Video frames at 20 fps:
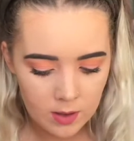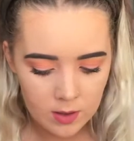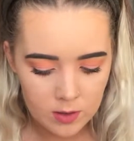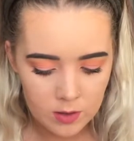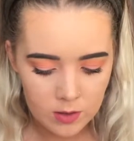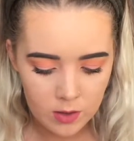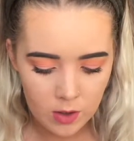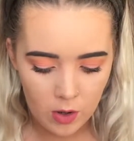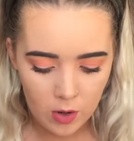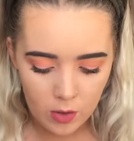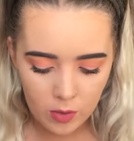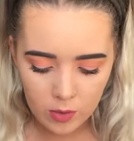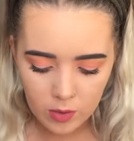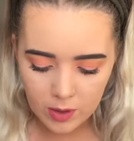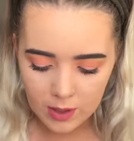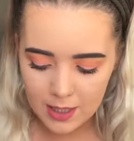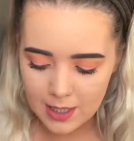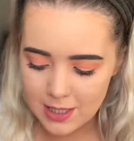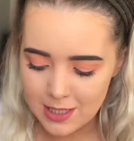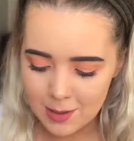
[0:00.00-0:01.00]

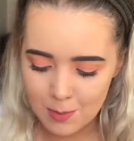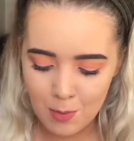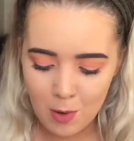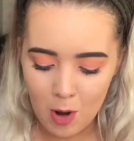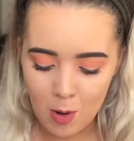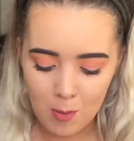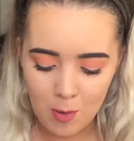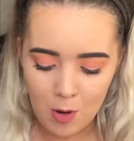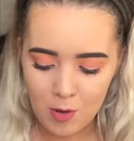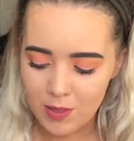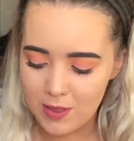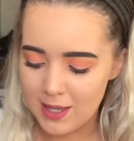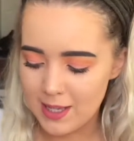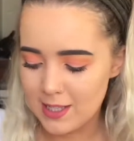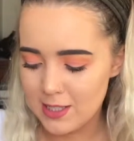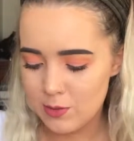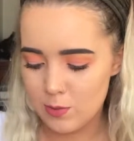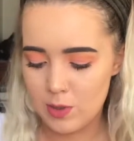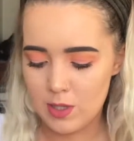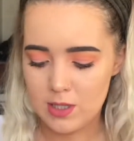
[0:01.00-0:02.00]
So let's pop on
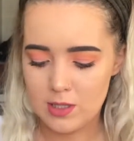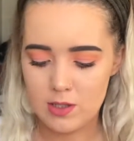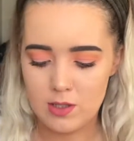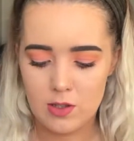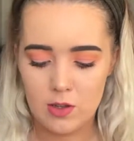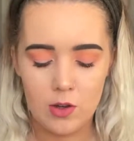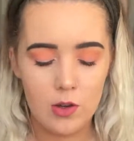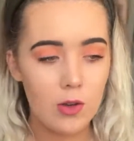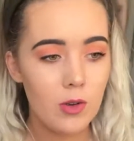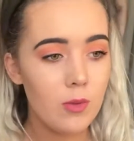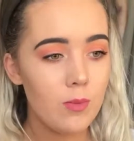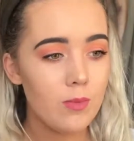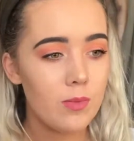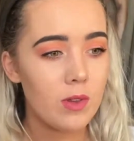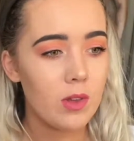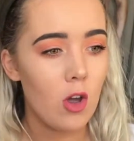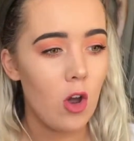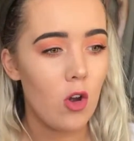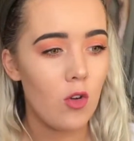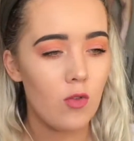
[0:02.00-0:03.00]
these ones though.
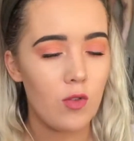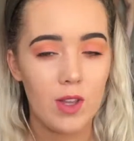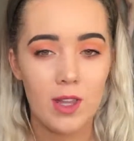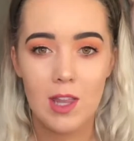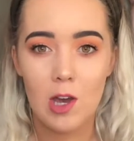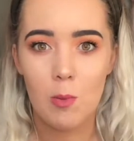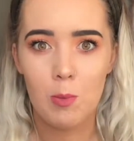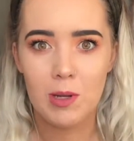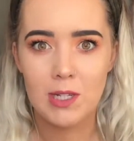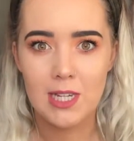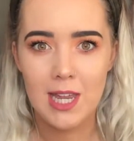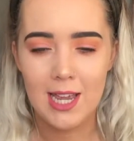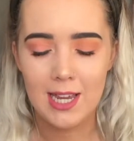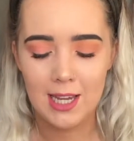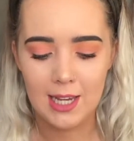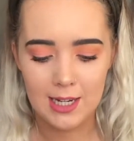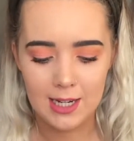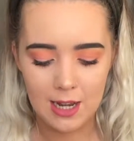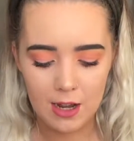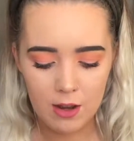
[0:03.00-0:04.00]
Hopefully they'll be
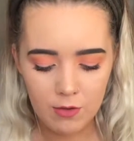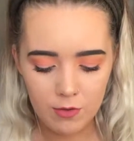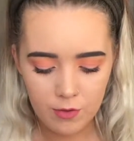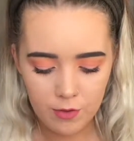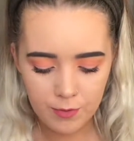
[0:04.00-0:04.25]
tacky enough.